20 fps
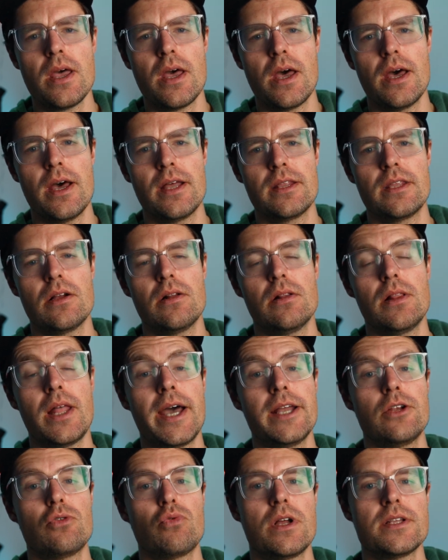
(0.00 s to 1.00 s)
the
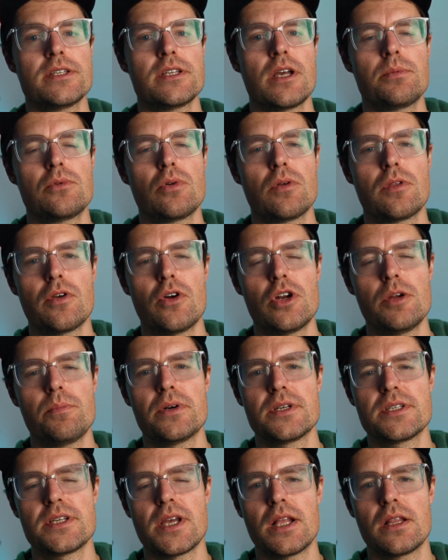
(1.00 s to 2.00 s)
light runs up to
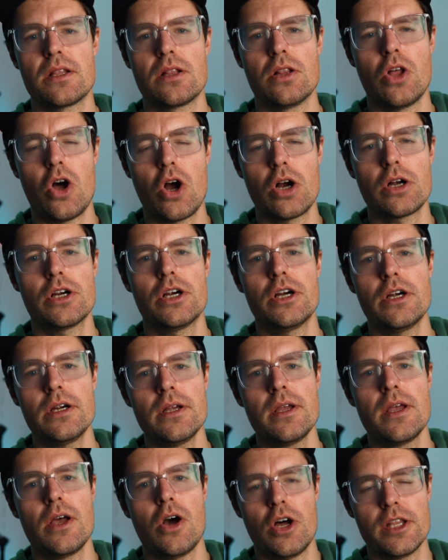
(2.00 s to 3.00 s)
30% longer
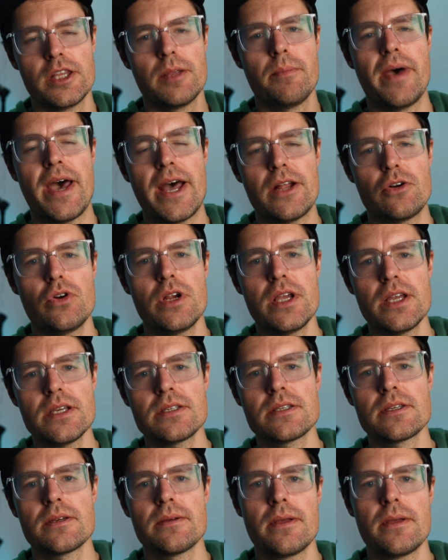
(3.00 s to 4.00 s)
on the batteries.